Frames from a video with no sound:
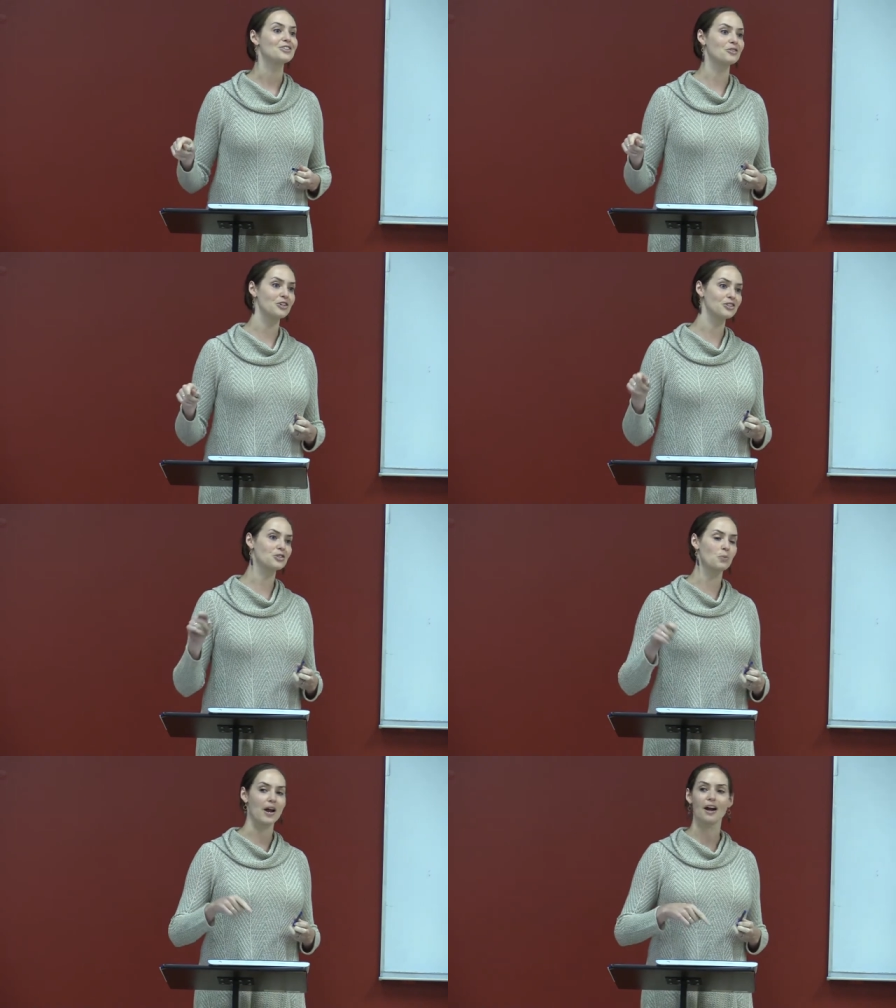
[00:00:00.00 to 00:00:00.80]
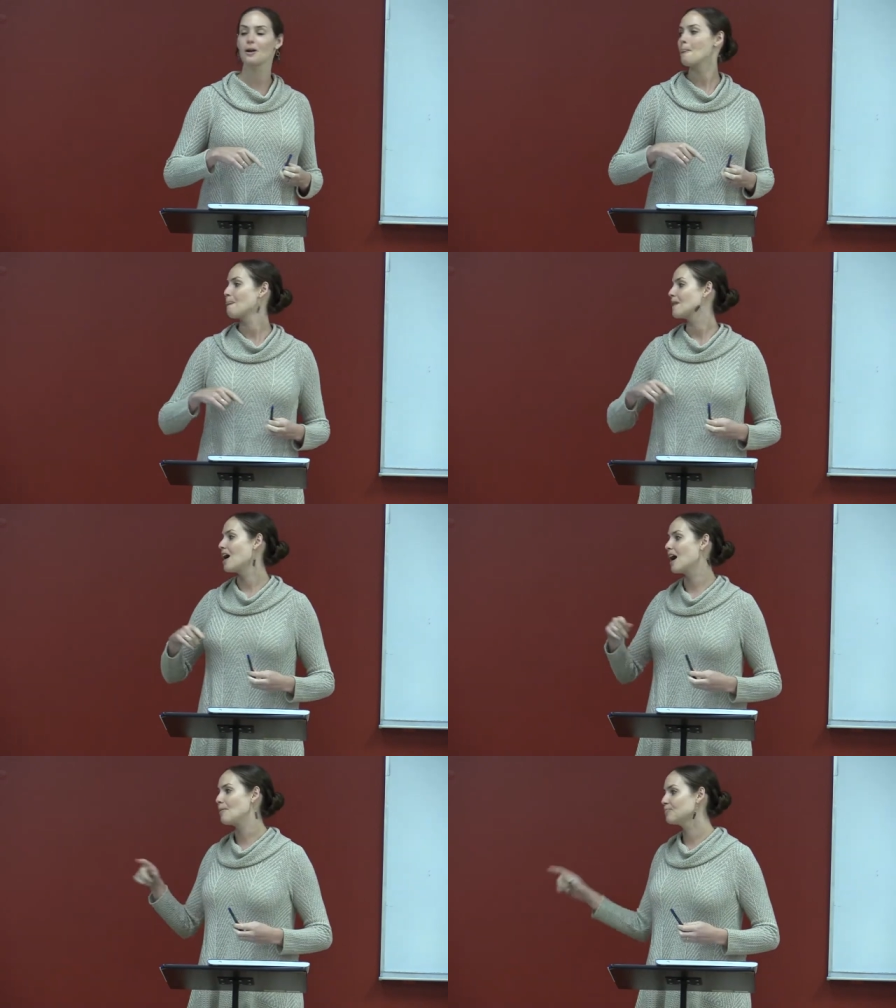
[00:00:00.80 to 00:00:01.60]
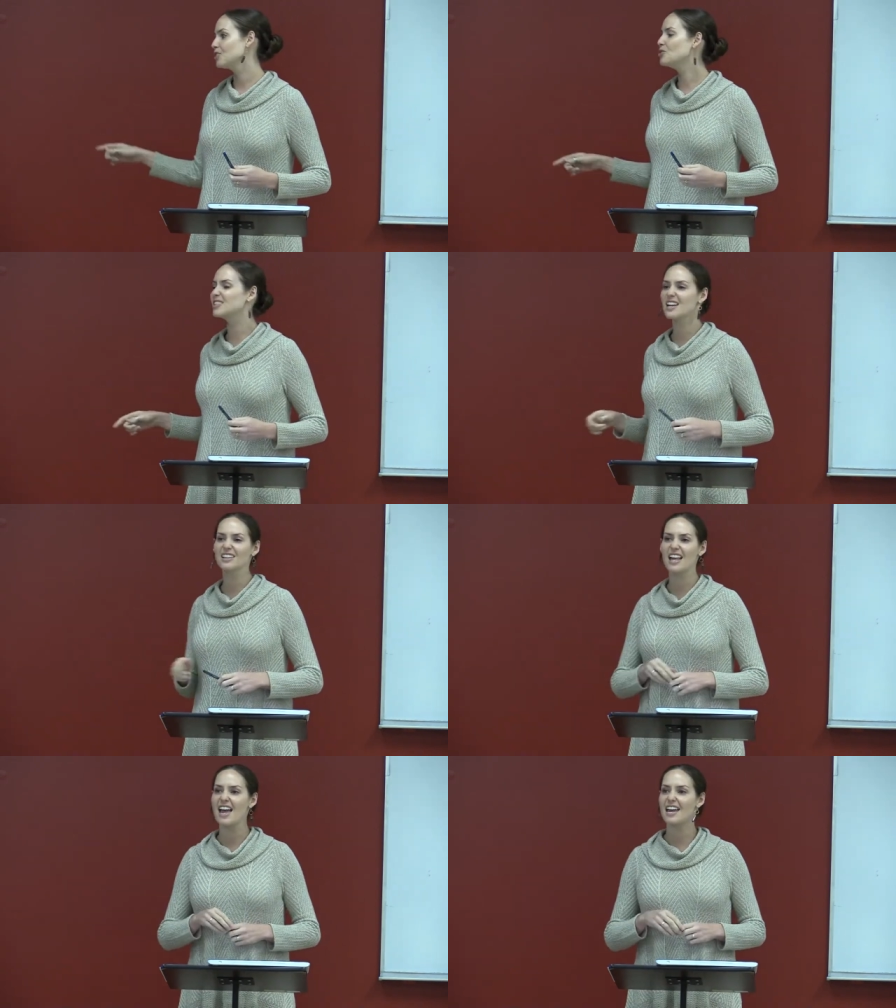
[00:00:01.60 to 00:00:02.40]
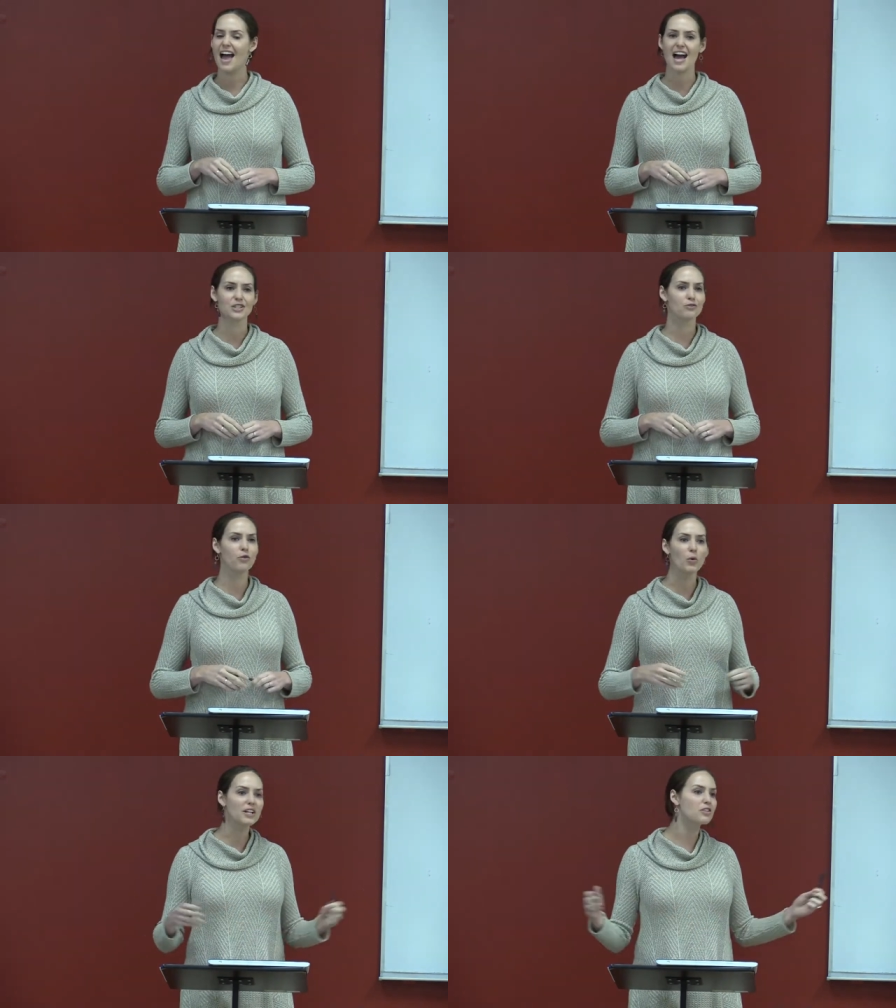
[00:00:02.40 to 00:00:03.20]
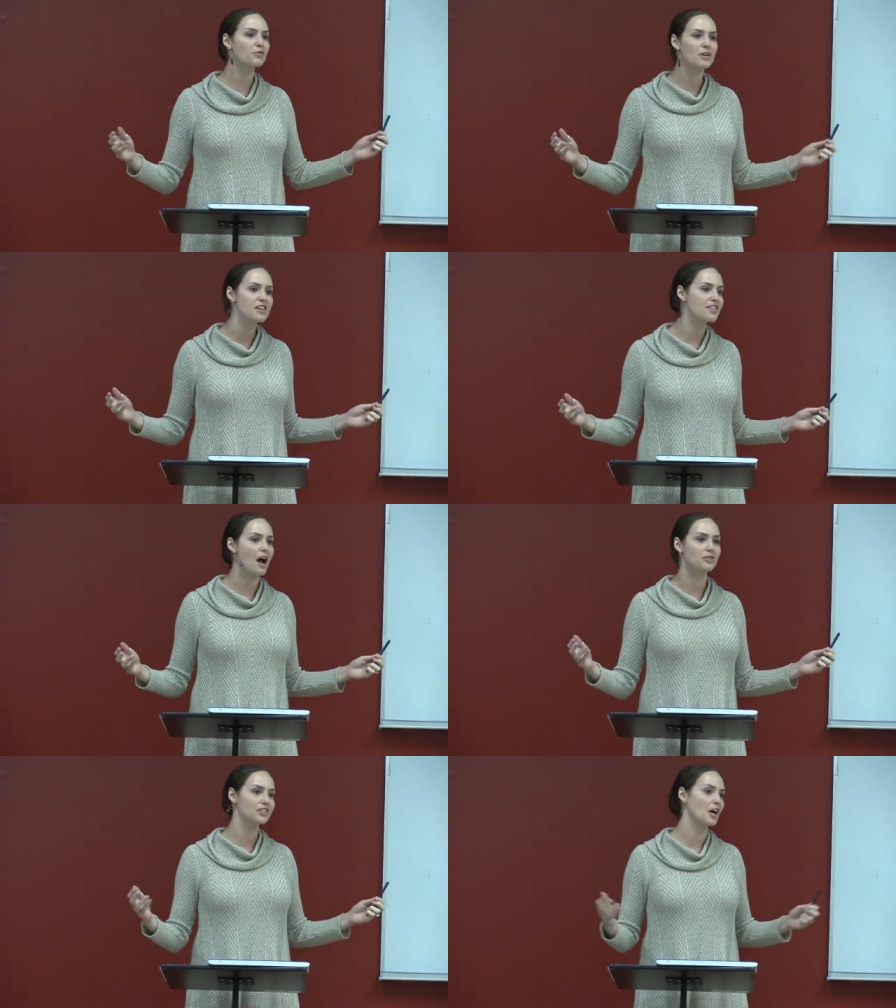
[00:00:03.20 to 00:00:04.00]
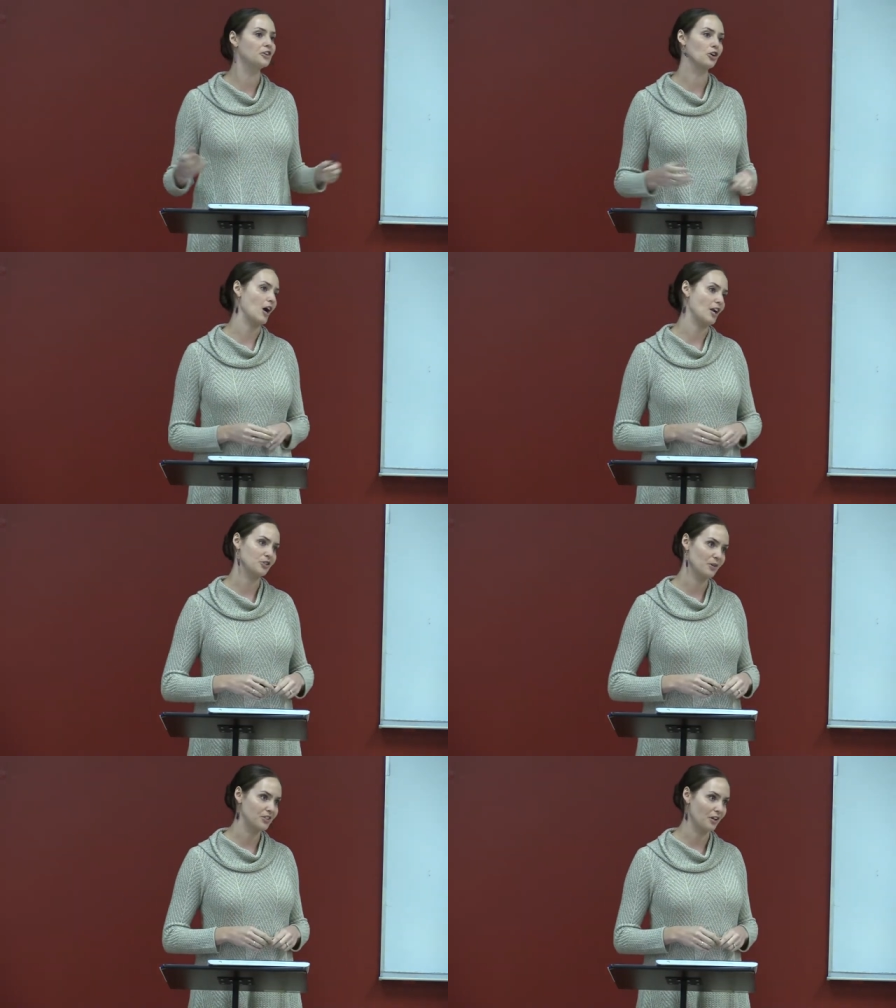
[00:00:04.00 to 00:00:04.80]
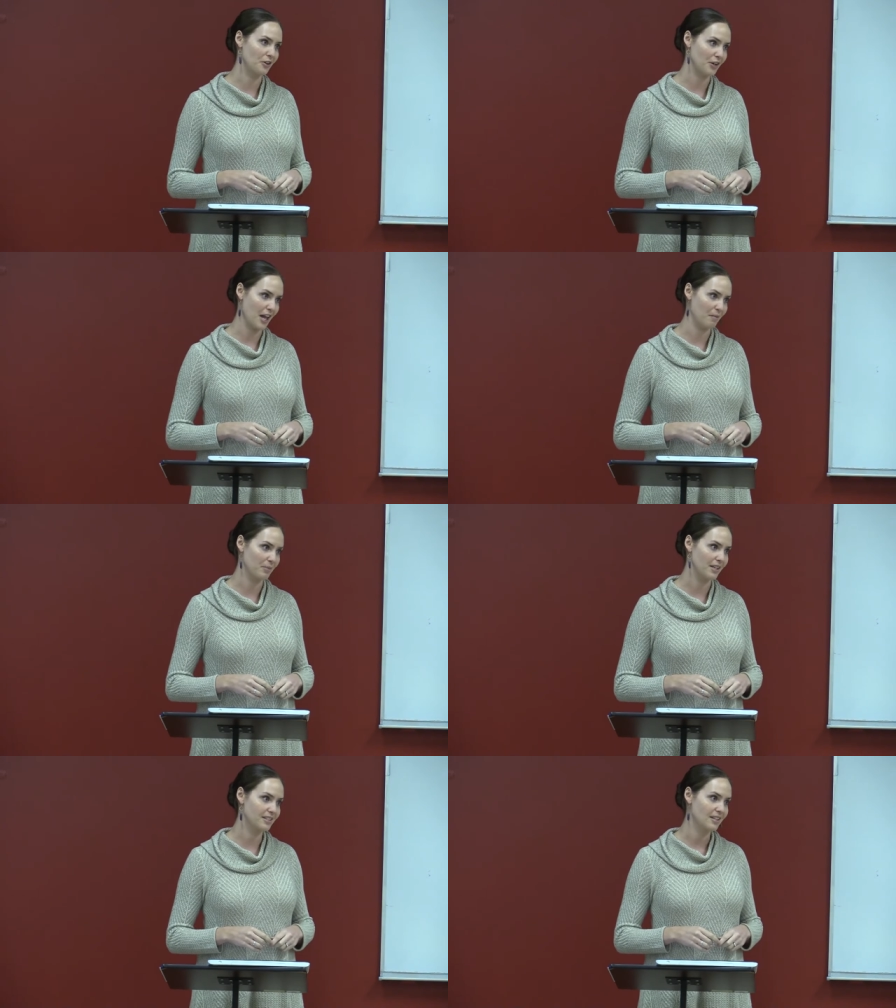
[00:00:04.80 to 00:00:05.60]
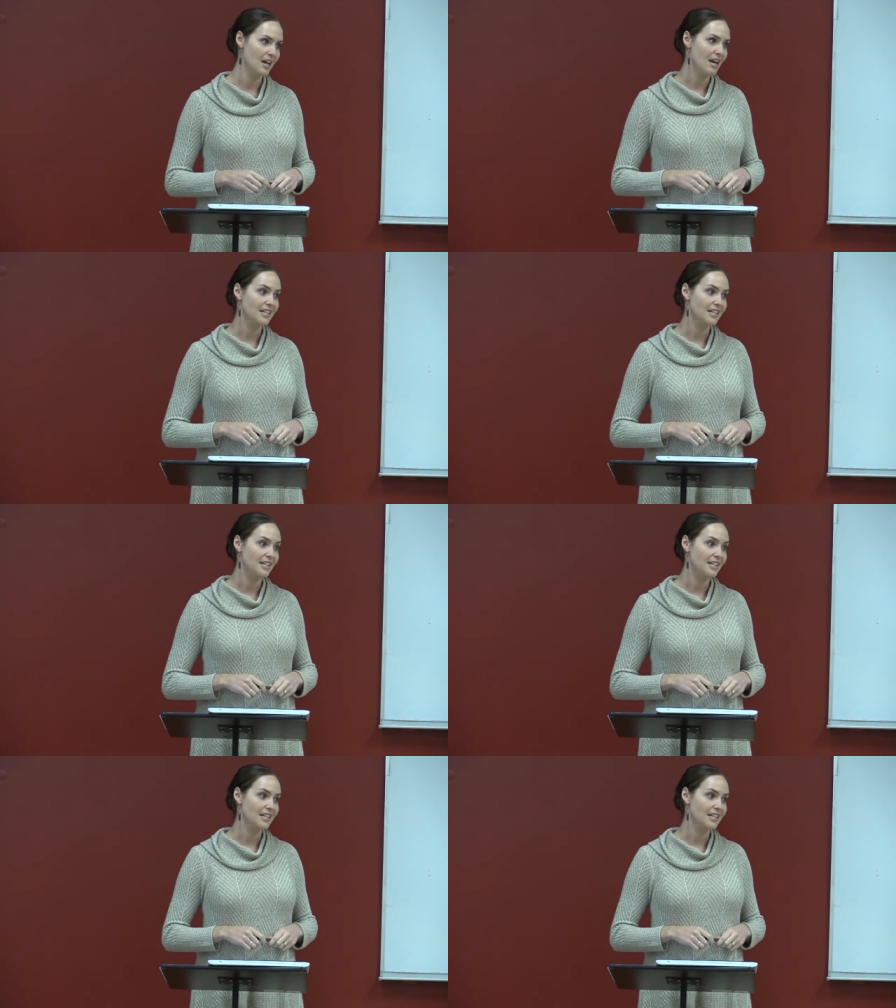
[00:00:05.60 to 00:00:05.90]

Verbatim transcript: So this is where um, U C L A has forty-three thousand undergraduates on their campus.